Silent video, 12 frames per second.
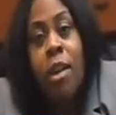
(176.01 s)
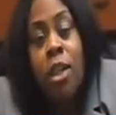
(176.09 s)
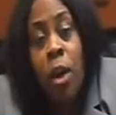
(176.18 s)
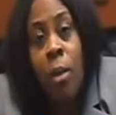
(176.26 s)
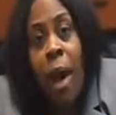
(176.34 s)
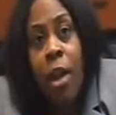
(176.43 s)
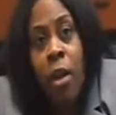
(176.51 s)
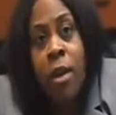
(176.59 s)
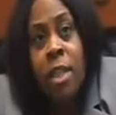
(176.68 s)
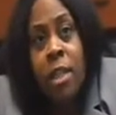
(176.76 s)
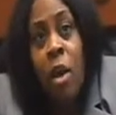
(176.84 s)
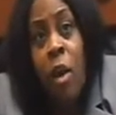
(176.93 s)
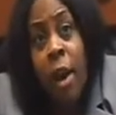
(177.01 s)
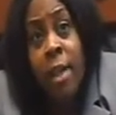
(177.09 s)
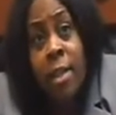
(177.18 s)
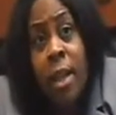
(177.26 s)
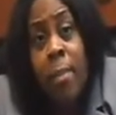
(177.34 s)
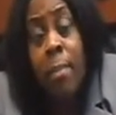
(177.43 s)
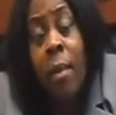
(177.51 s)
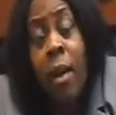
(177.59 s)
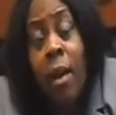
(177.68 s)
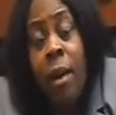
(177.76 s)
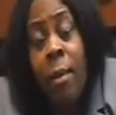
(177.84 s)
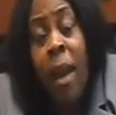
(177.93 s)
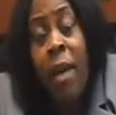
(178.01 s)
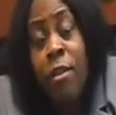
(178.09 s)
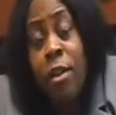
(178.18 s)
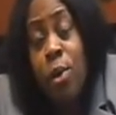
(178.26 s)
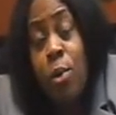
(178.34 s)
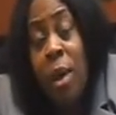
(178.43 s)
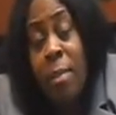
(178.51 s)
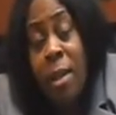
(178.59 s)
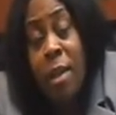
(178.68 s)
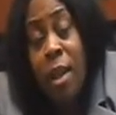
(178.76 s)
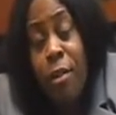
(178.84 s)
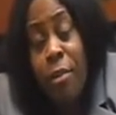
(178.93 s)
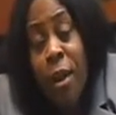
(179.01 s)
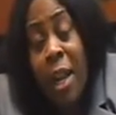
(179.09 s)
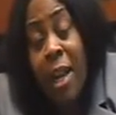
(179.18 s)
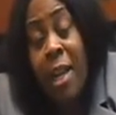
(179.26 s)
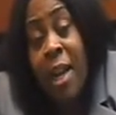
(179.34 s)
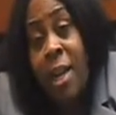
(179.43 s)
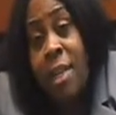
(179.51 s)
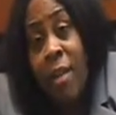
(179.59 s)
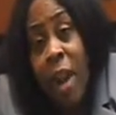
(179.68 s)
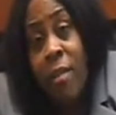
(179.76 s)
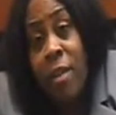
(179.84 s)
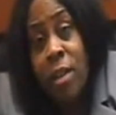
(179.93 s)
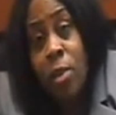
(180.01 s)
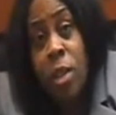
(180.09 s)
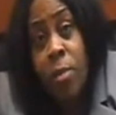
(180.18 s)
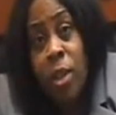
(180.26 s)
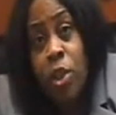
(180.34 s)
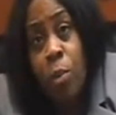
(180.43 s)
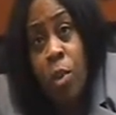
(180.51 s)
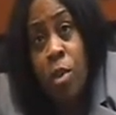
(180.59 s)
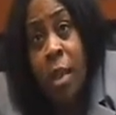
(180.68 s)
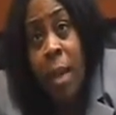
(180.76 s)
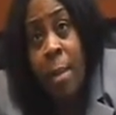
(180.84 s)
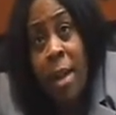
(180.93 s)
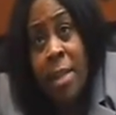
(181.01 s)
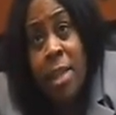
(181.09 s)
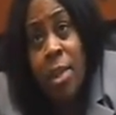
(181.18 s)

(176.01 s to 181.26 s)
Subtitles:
So I know because it's hard because every school can be different, and the needs of every school, especially when you're talking about a